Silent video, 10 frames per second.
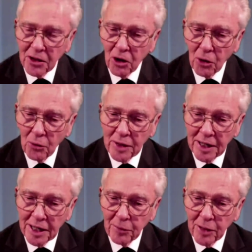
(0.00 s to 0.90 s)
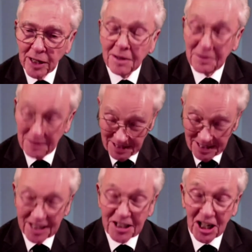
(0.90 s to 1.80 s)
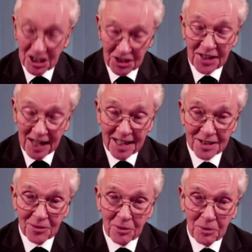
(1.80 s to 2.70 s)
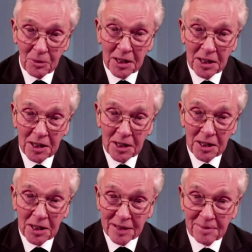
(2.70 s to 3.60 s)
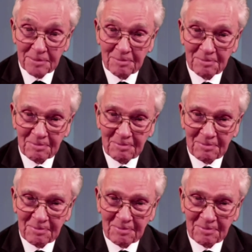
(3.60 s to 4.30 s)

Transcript: Not really. We did just that. We got on with it.